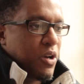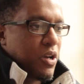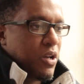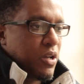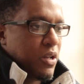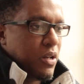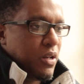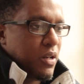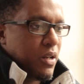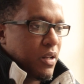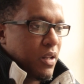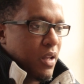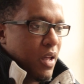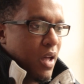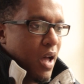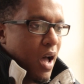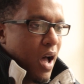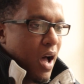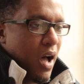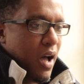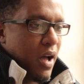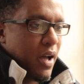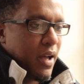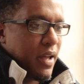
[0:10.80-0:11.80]
can
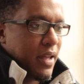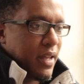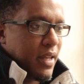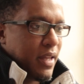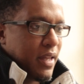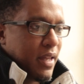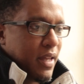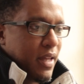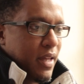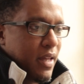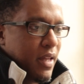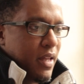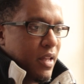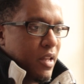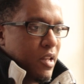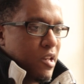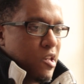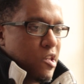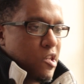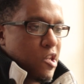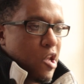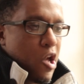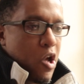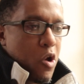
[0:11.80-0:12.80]
I
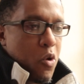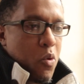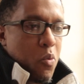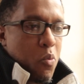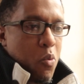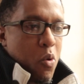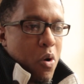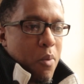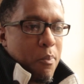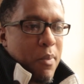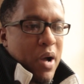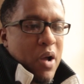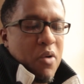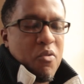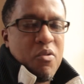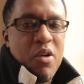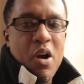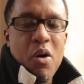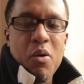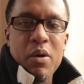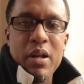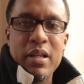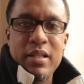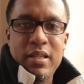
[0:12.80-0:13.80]
know what my
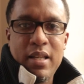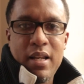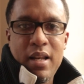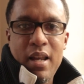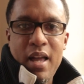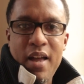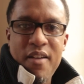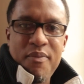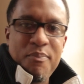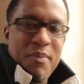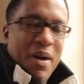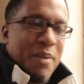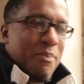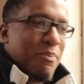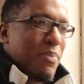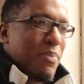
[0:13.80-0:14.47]
role is in life, my